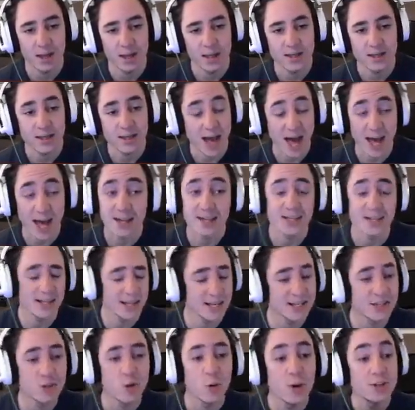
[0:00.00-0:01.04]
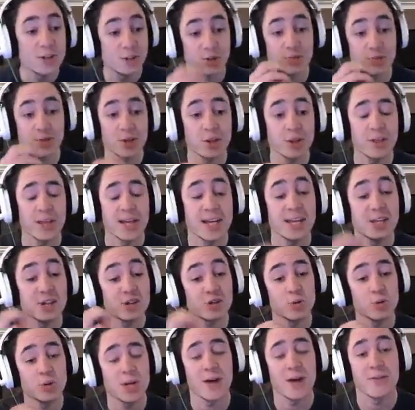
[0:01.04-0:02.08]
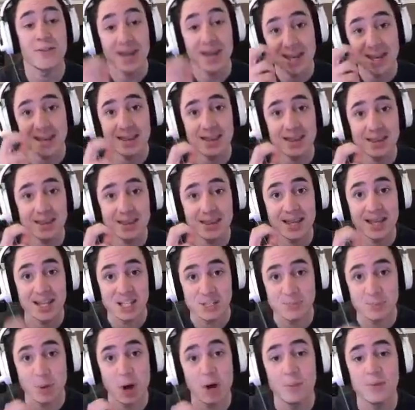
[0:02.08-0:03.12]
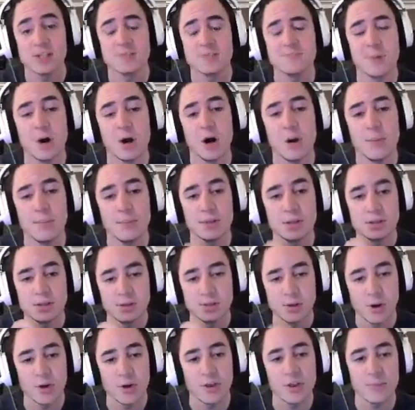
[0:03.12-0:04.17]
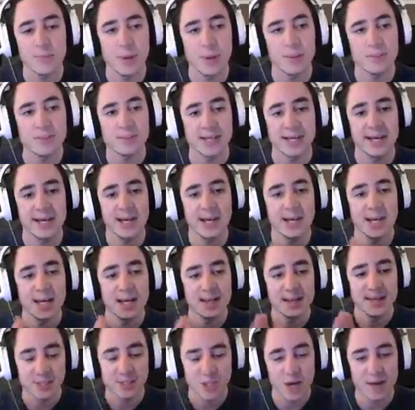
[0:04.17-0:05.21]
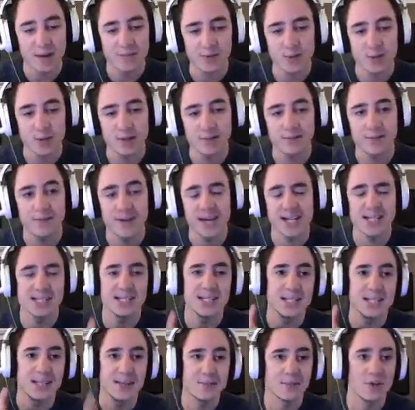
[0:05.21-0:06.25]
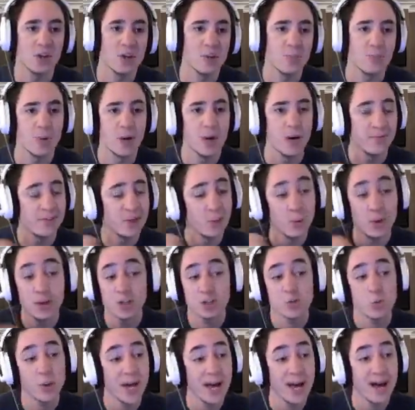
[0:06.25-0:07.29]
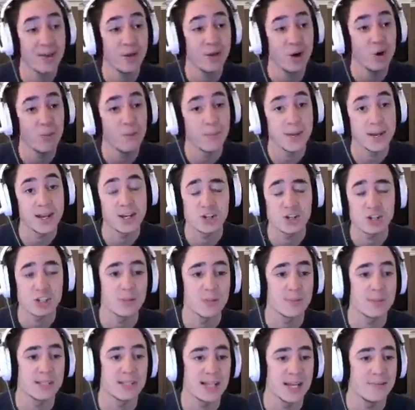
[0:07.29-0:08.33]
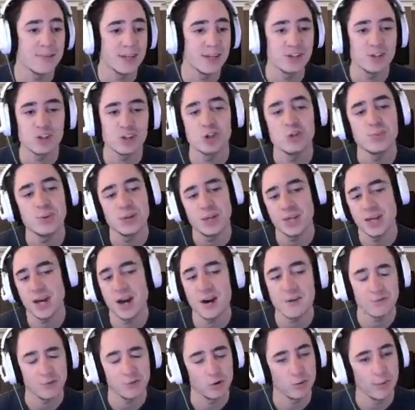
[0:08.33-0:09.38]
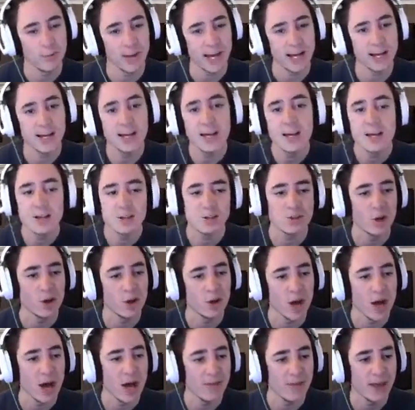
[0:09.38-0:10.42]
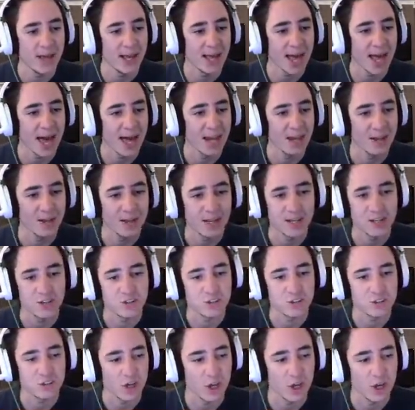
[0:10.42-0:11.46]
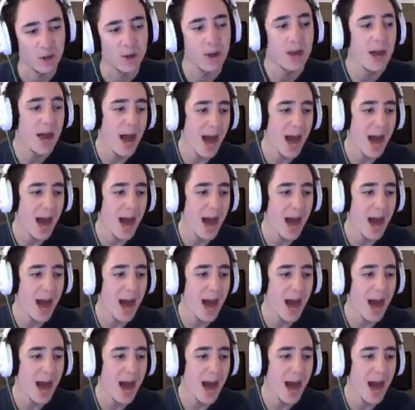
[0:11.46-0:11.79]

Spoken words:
And he's doing a really good thing. He just called out that it's bomb, knowing that the bomb's here. They don't have to do anything fancy. They've got the bomb. If they wanted to wait out the whole minute just to be safe, they do, but they are 4-man, so they can just go.